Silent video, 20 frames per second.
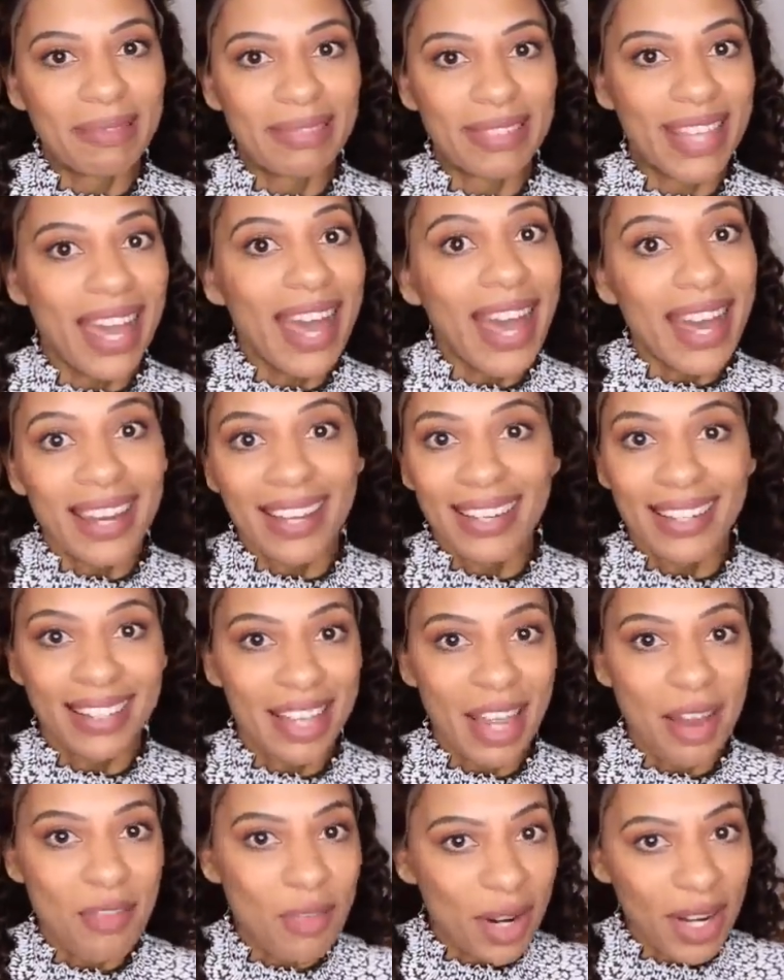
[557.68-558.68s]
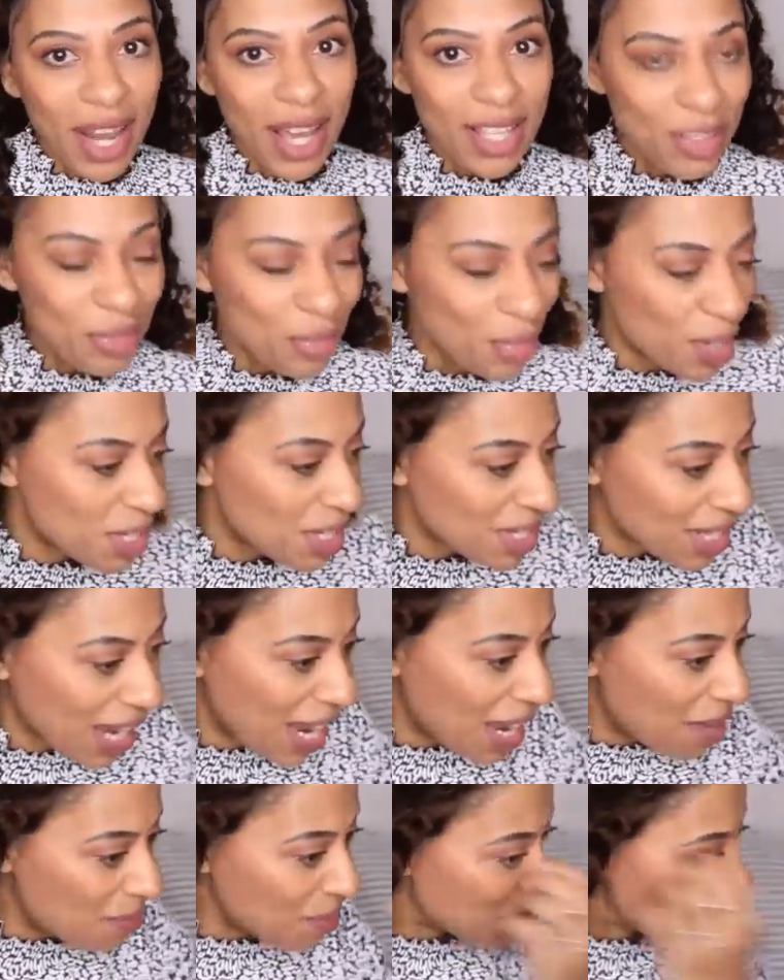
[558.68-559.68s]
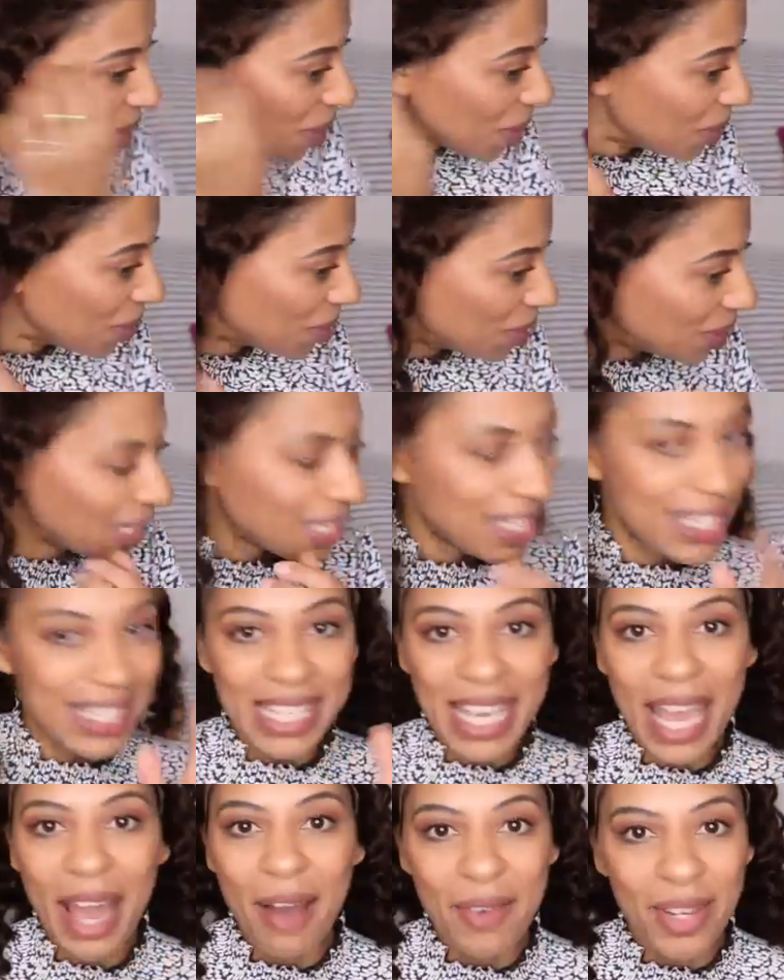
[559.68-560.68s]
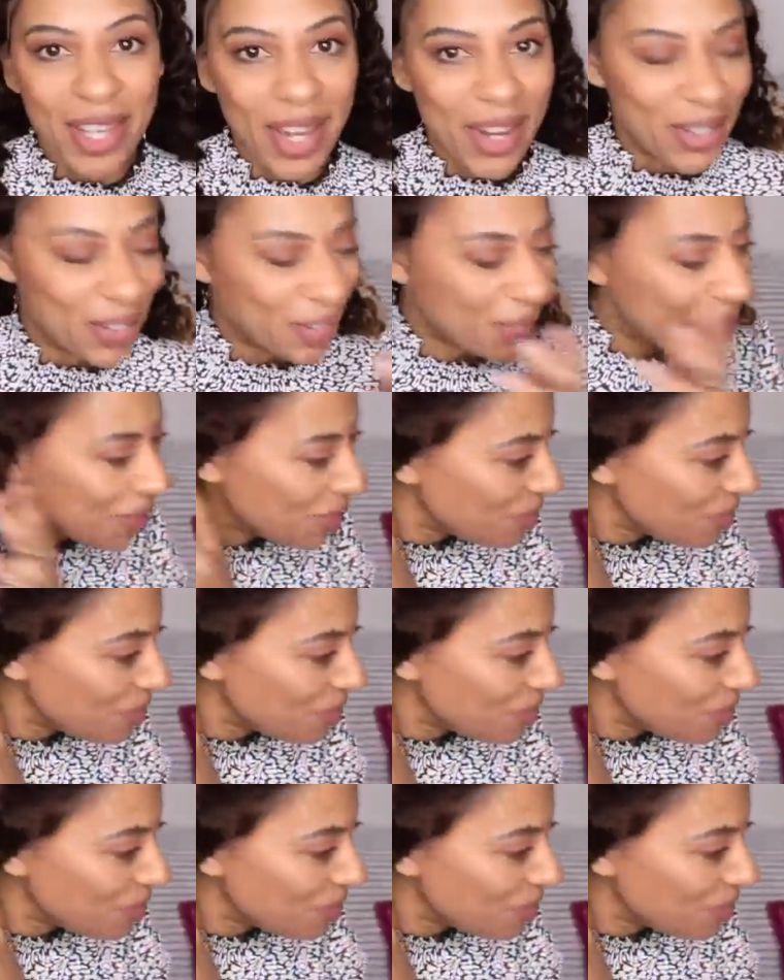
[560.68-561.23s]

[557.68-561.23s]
yeah, everyone has a first time, so let's see how we go.